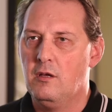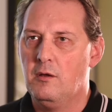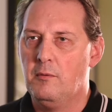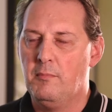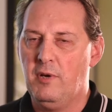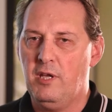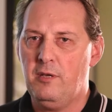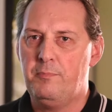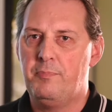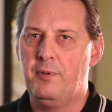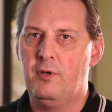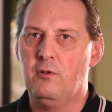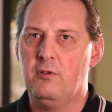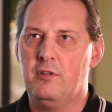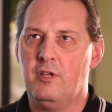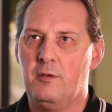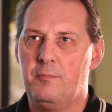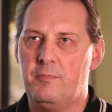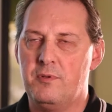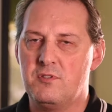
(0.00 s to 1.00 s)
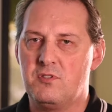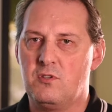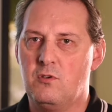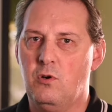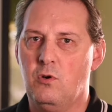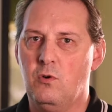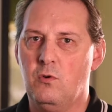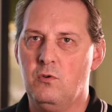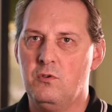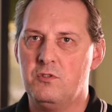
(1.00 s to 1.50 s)
Mud buildup is
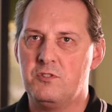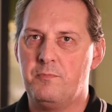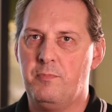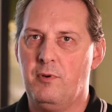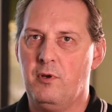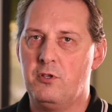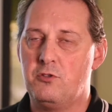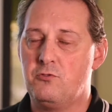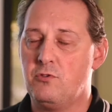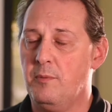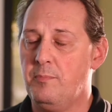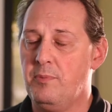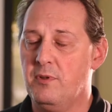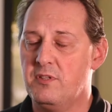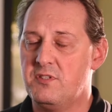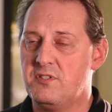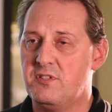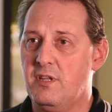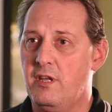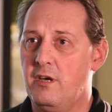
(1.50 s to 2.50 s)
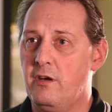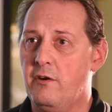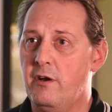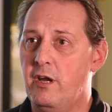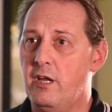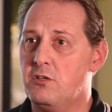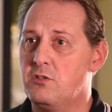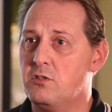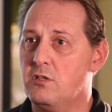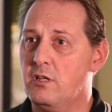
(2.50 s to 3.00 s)
caused by droplets that are
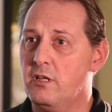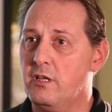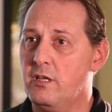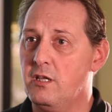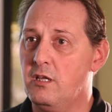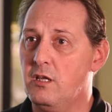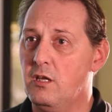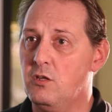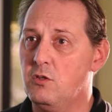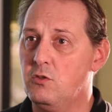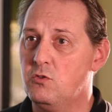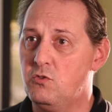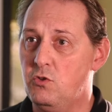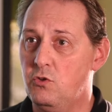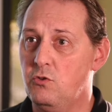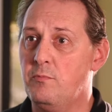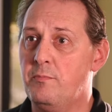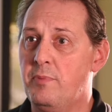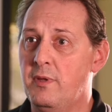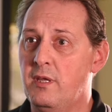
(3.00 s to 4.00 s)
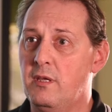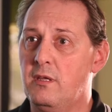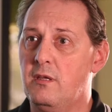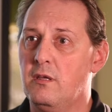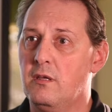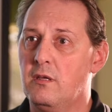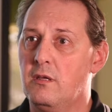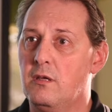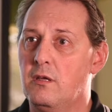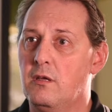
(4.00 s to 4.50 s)
actually too big,
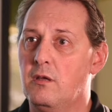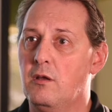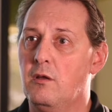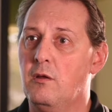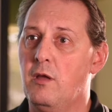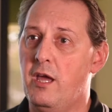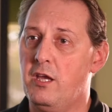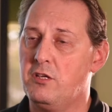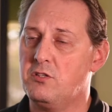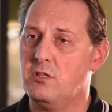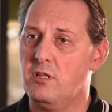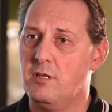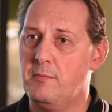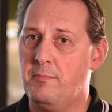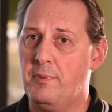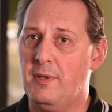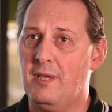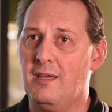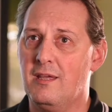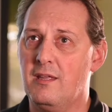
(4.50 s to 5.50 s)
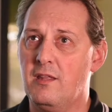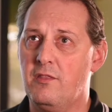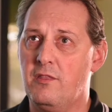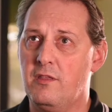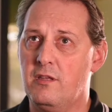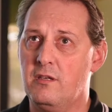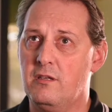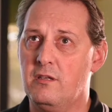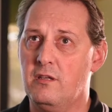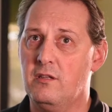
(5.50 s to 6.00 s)
actually bigger
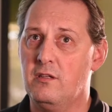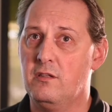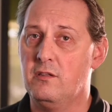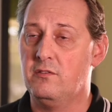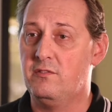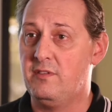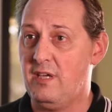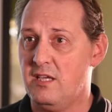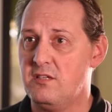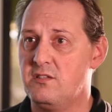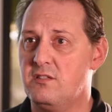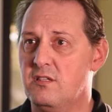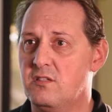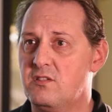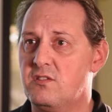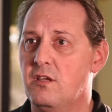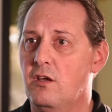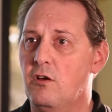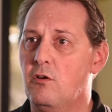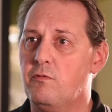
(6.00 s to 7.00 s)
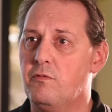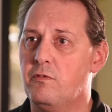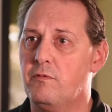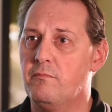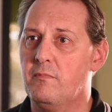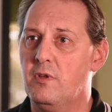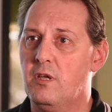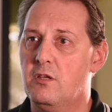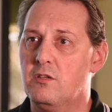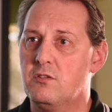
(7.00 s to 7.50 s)
than dust itself.
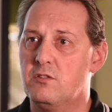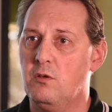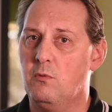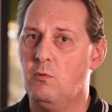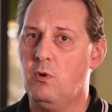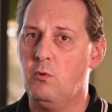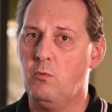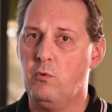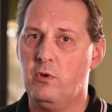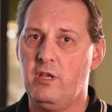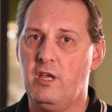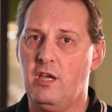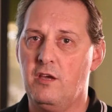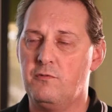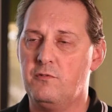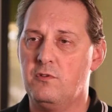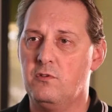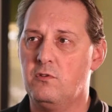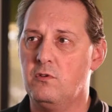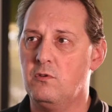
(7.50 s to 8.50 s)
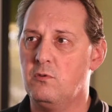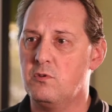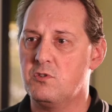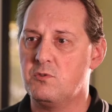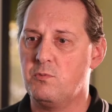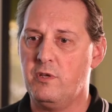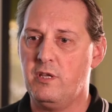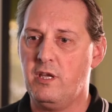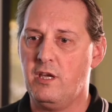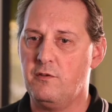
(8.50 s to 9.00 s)
So what we have to do is
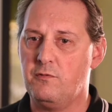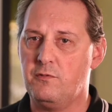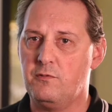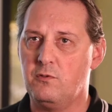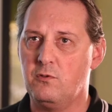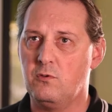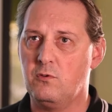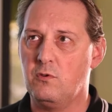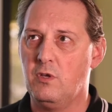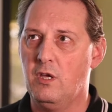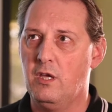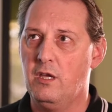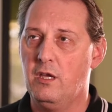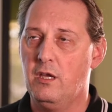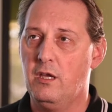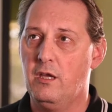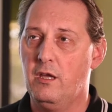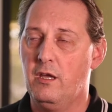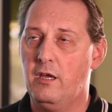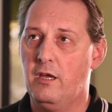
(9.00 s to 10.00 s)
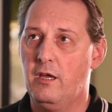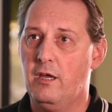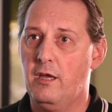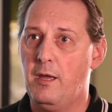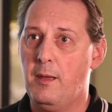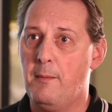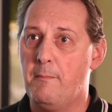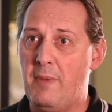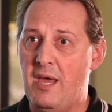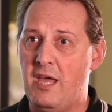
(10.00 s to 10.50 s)
we have to
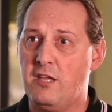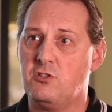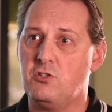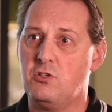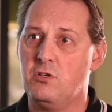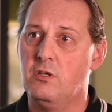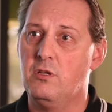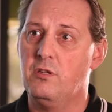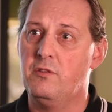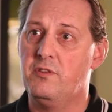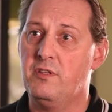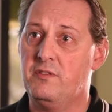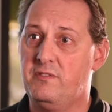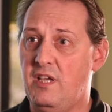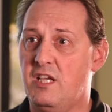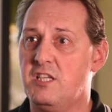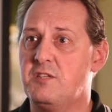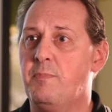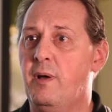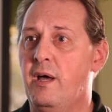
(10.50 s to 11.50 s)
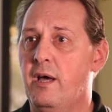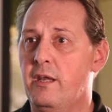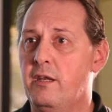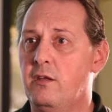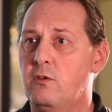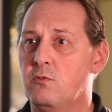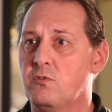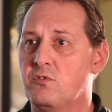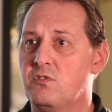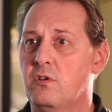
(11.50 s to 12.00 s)
match the dust
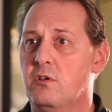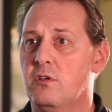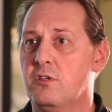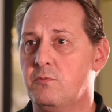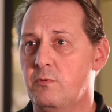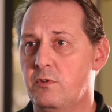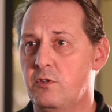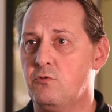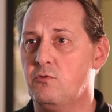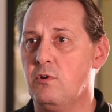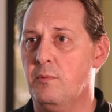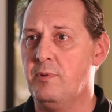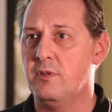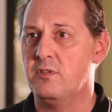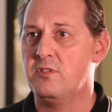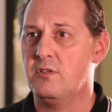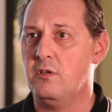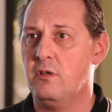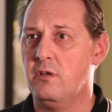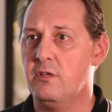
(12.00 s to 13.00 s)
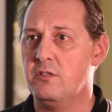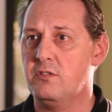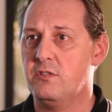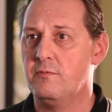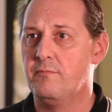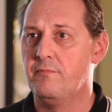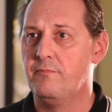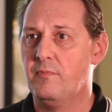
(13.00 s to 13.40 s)
particle size with the droplet size.